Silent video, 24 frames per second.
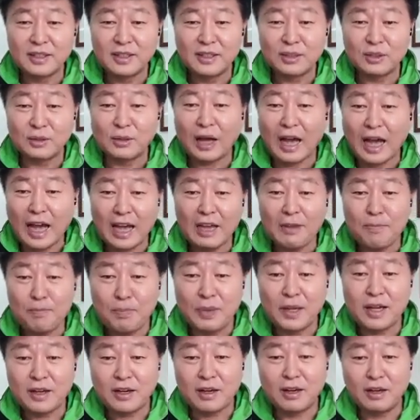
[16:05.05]
So I
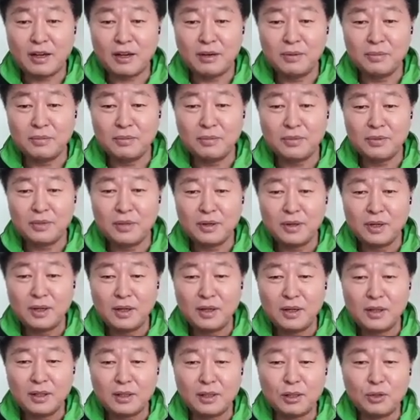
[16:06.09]
become
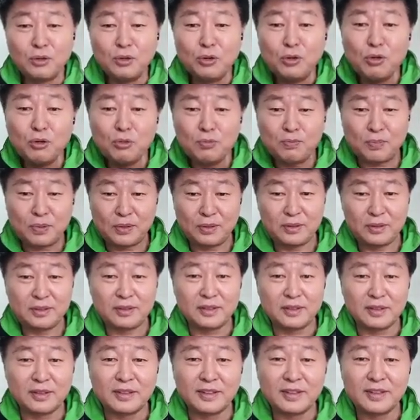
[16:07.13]
the new
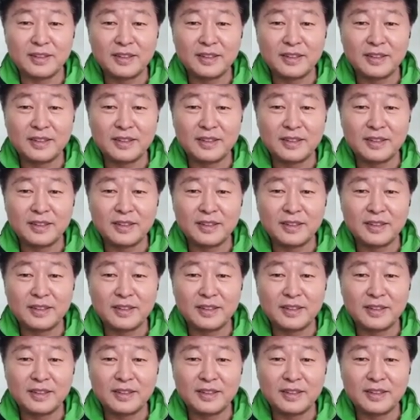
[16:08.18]
person